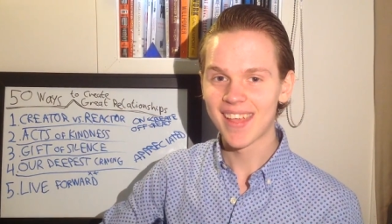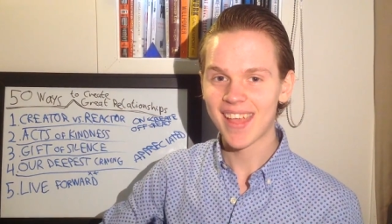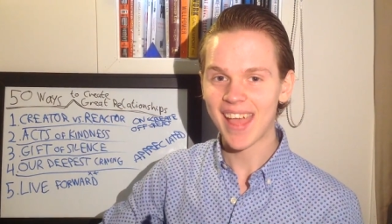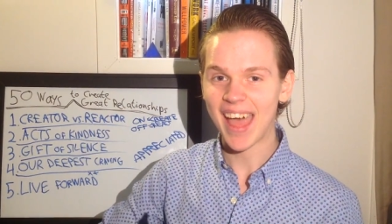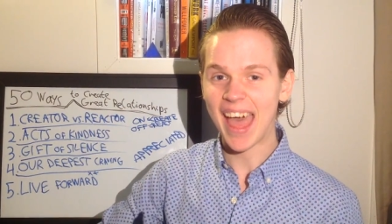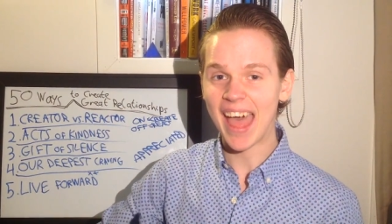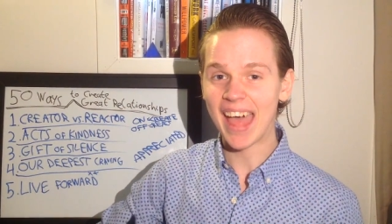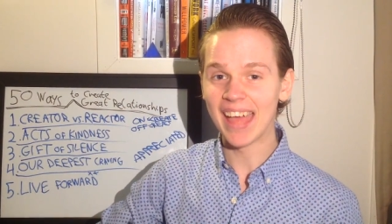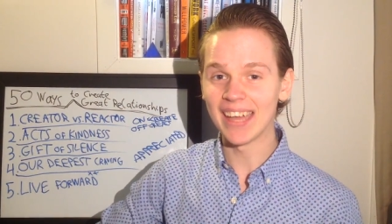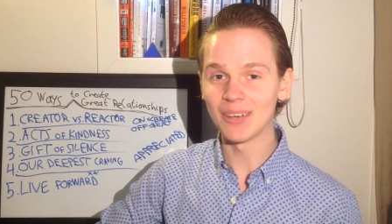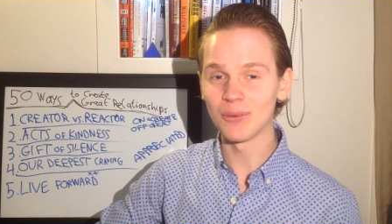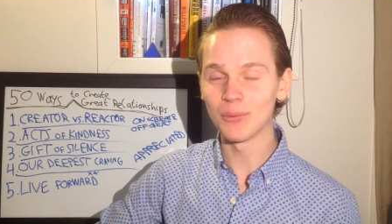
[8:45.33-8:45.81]

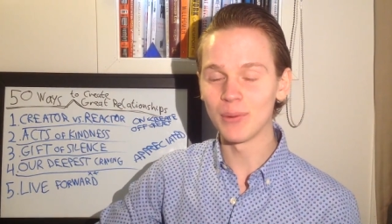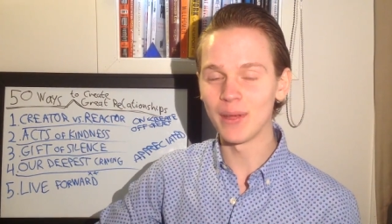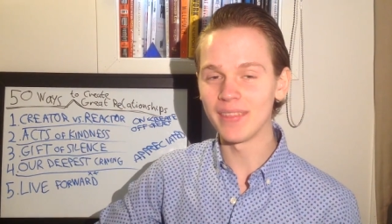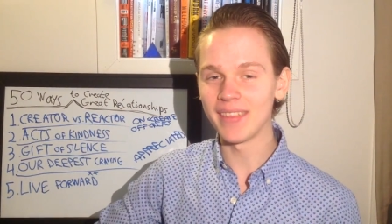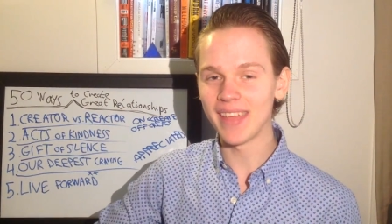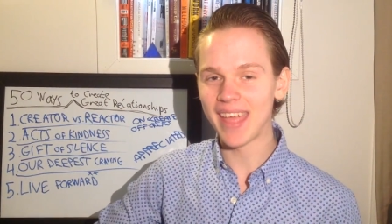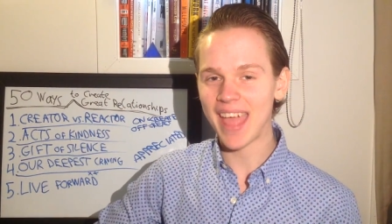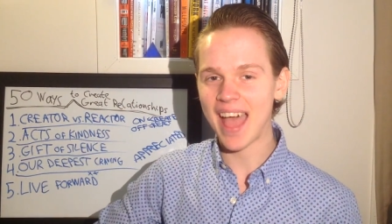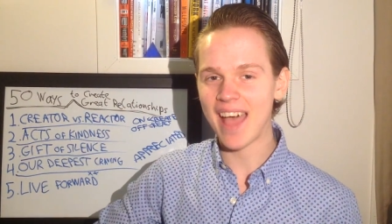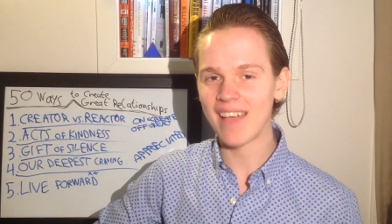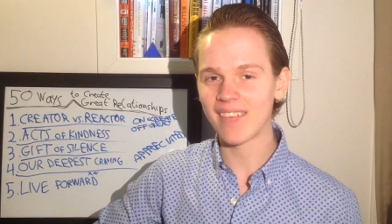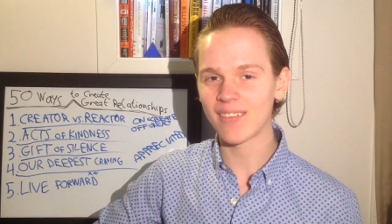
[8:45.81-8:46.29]
And when
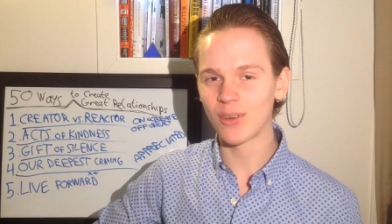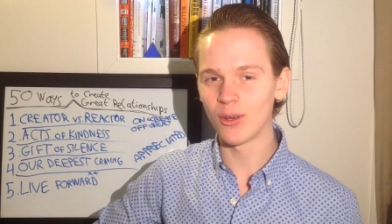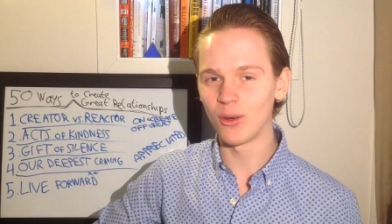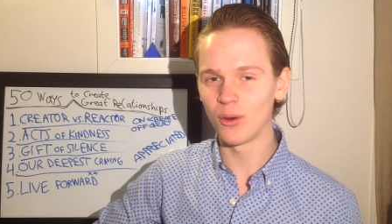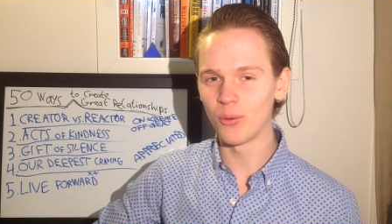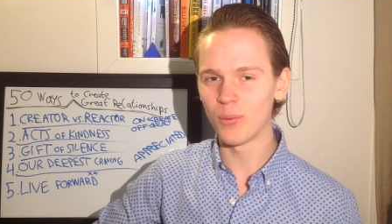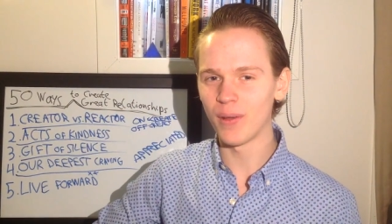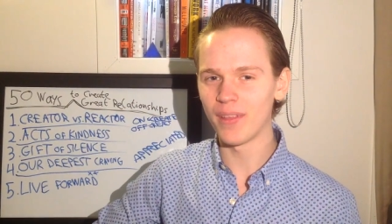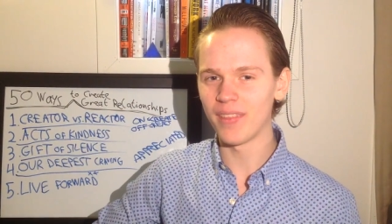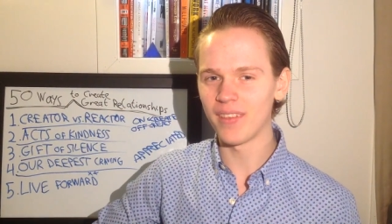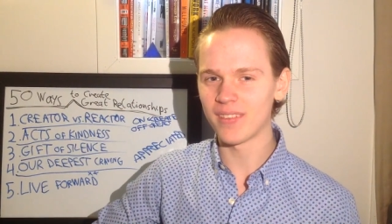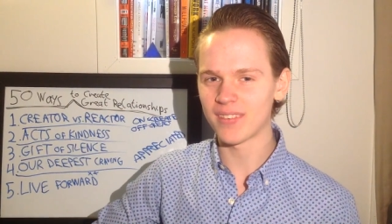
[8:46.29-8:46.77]
they ask
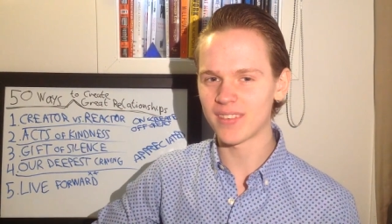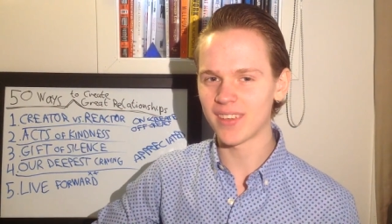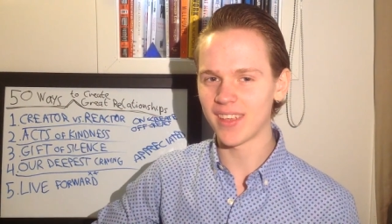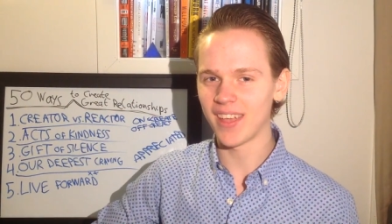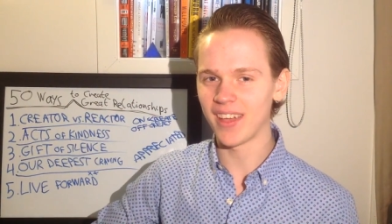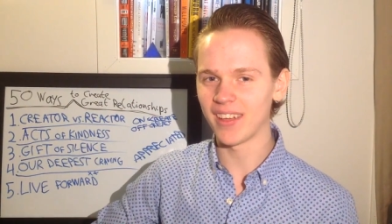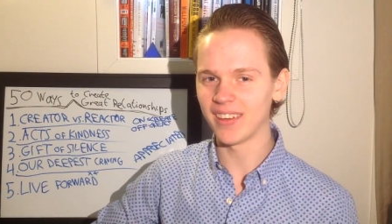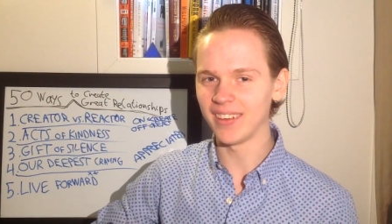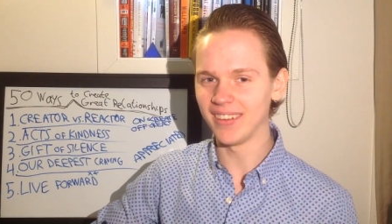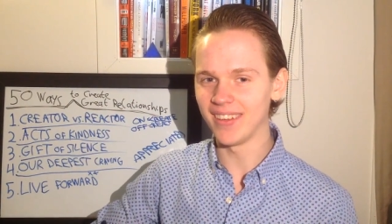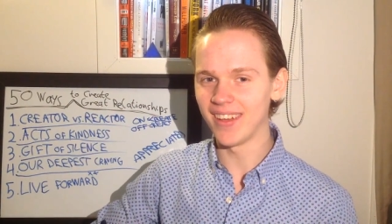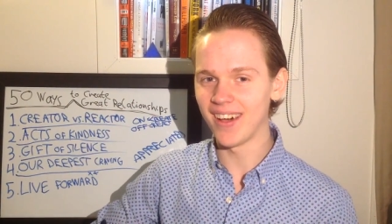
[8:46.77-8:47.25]
her whether she
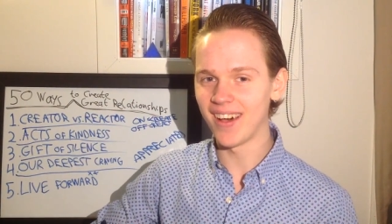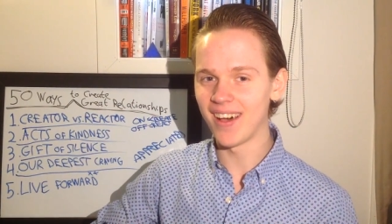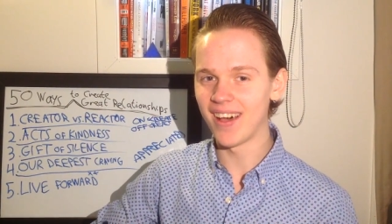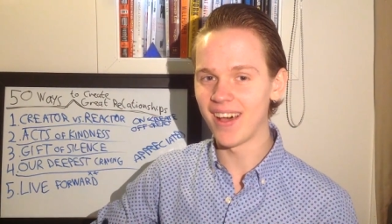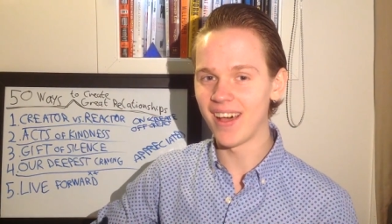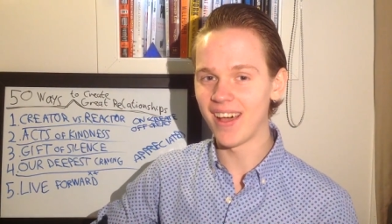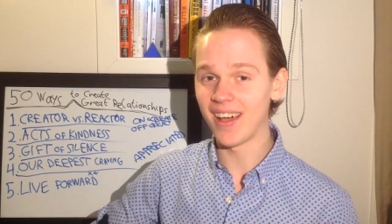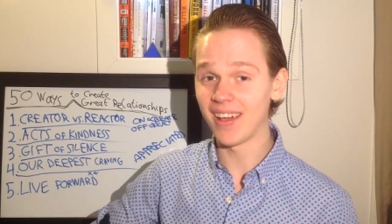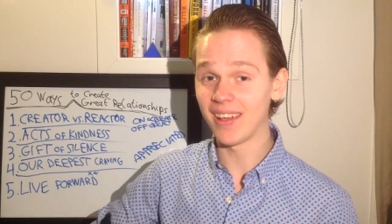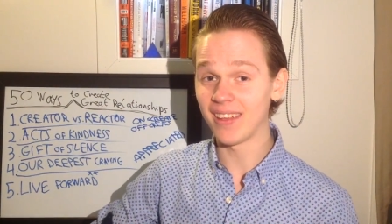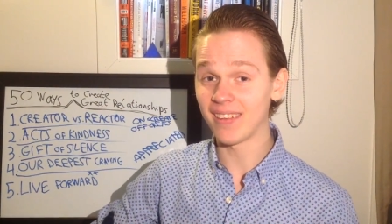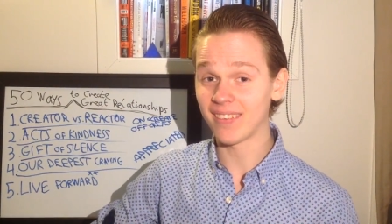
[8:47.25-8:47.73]

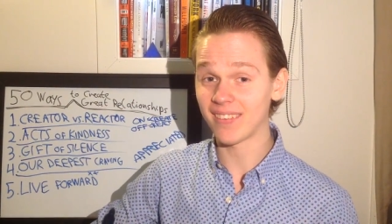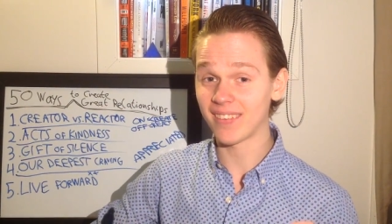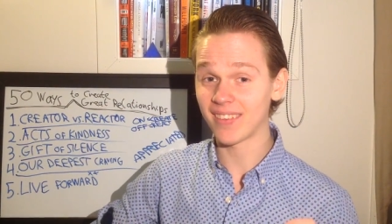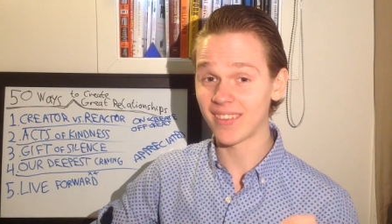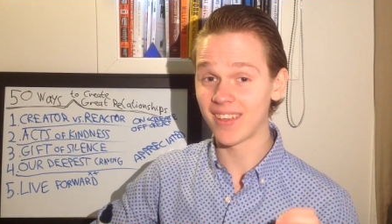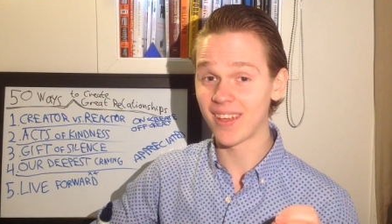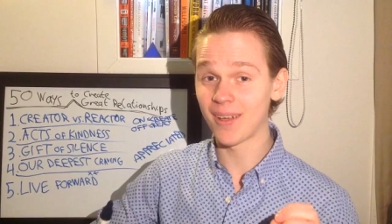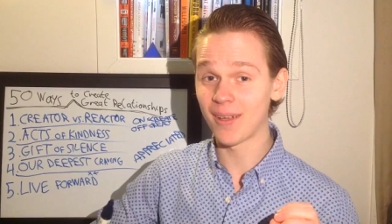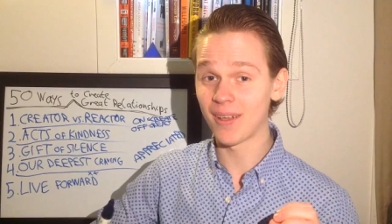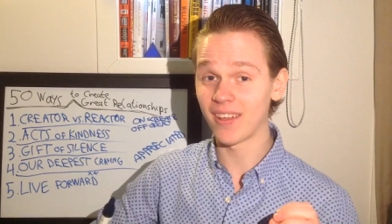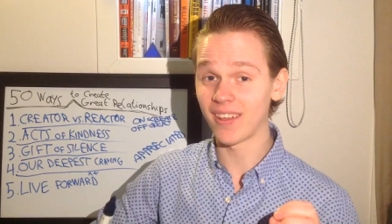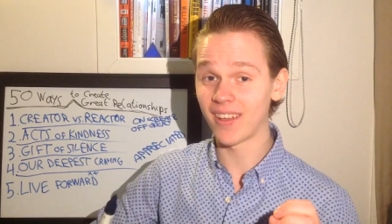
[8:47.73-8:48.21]
has
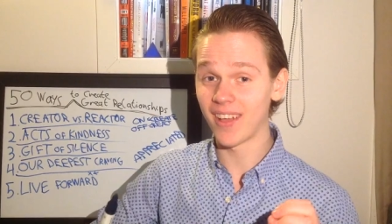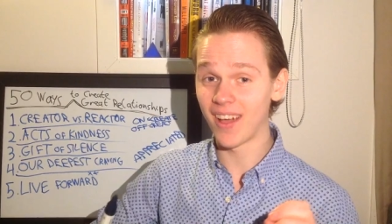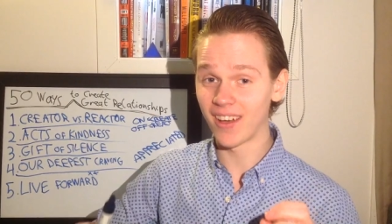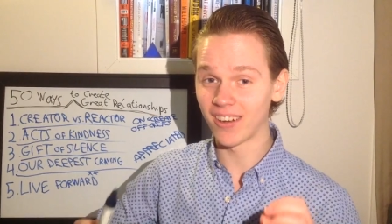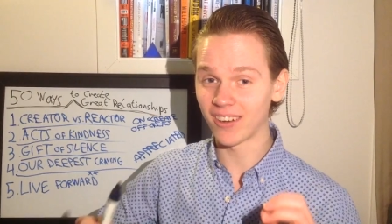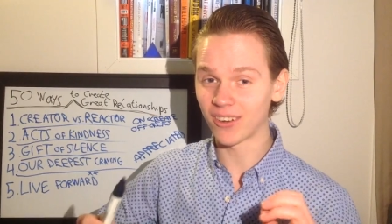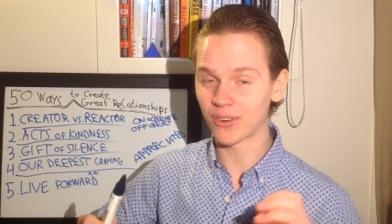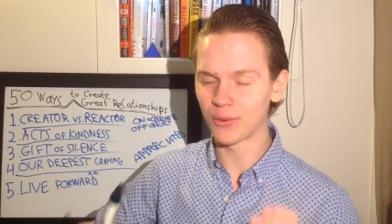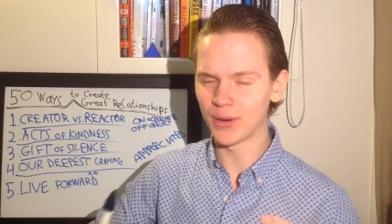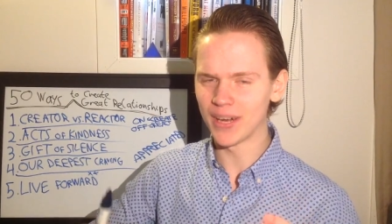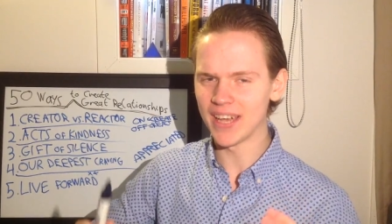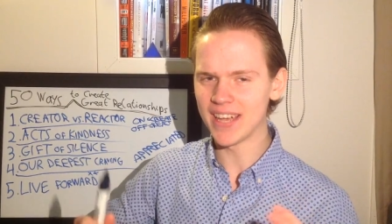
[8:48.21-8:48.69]

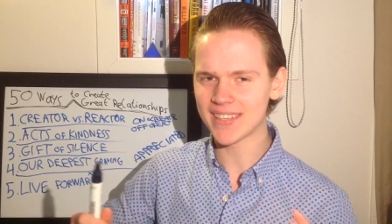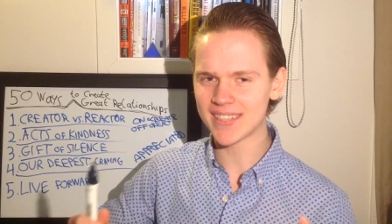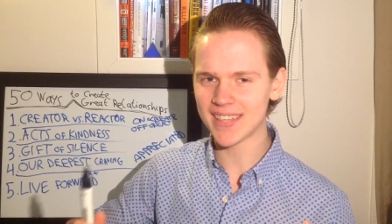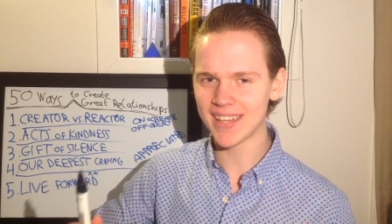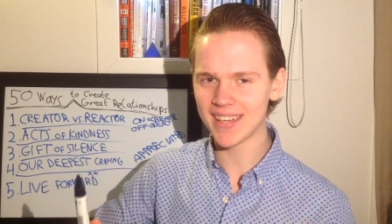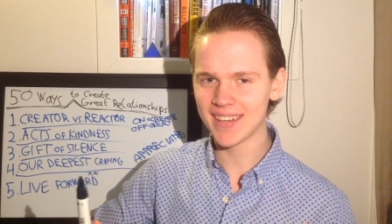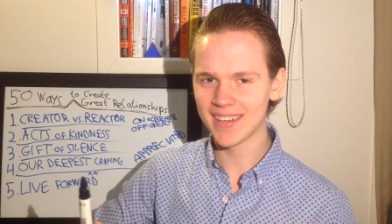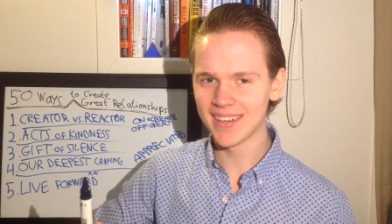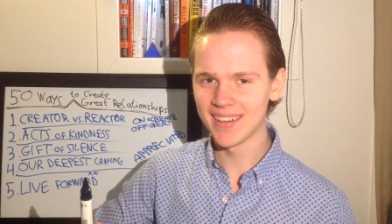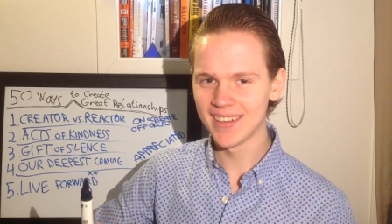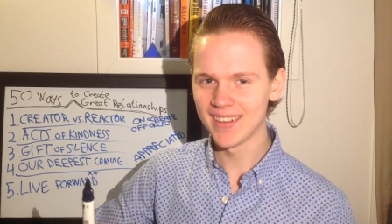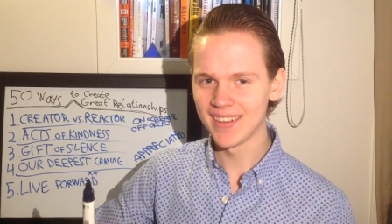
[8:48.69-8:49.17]
gone
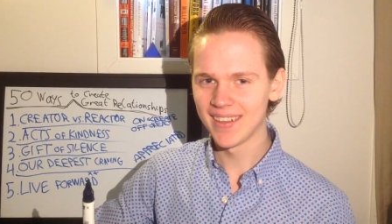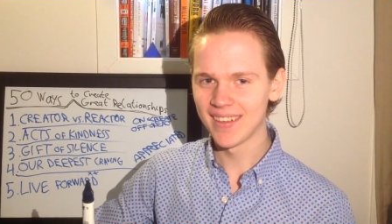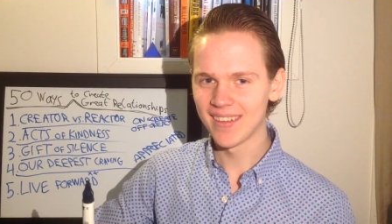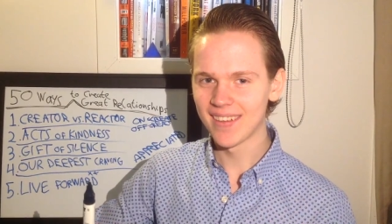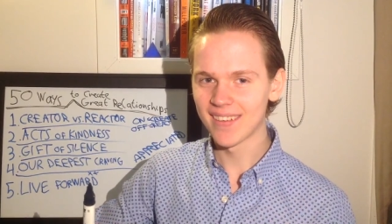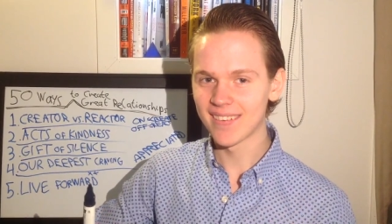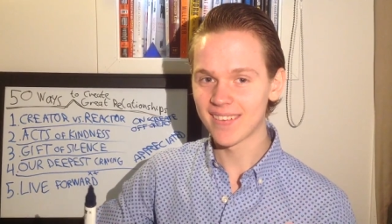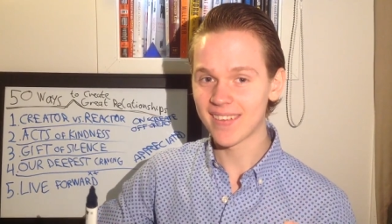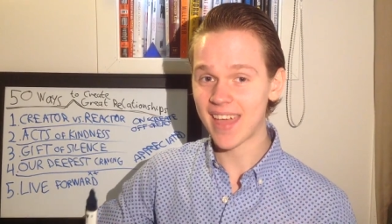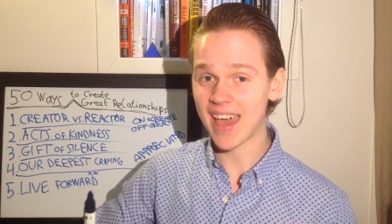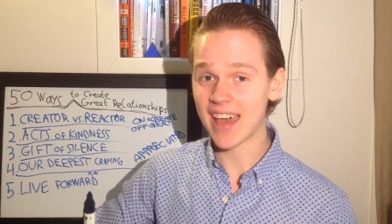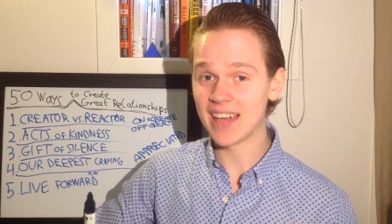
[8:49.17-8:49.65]
crazy,
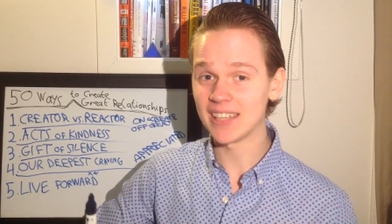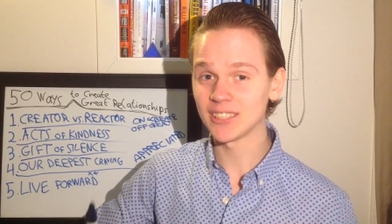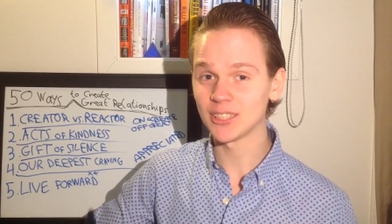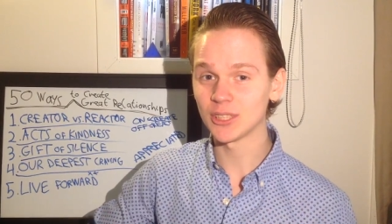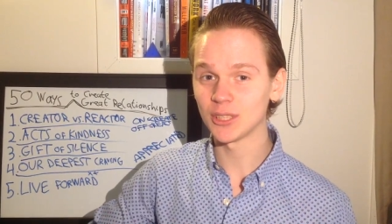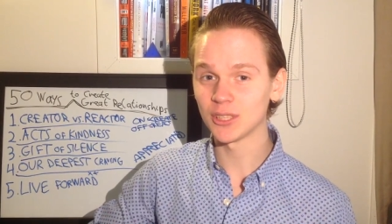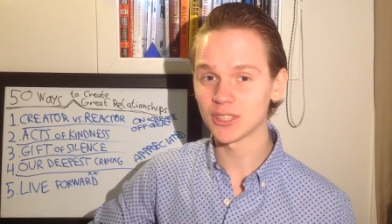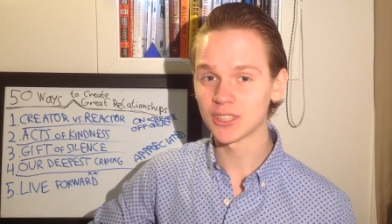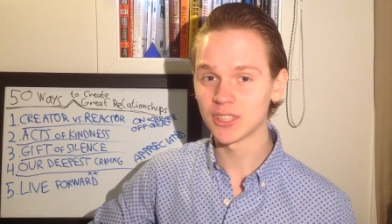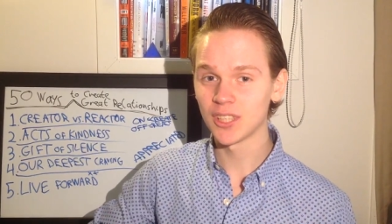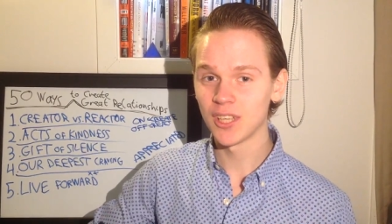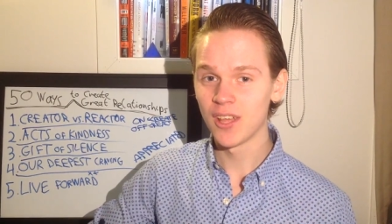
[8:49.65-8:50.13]
she
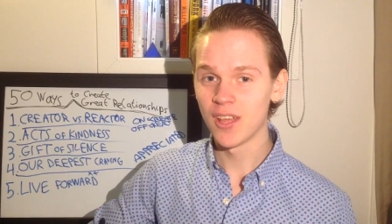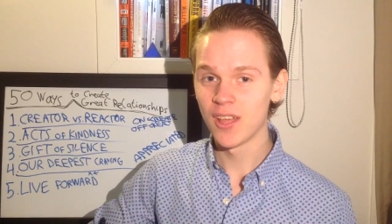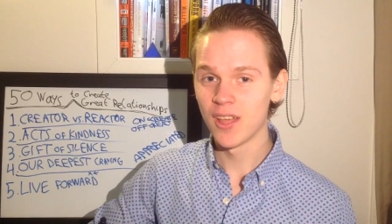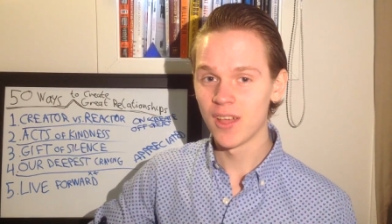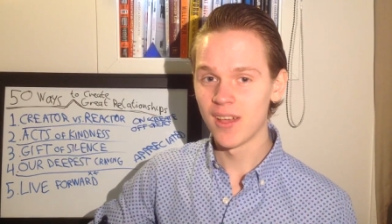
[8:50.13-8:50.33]
answers,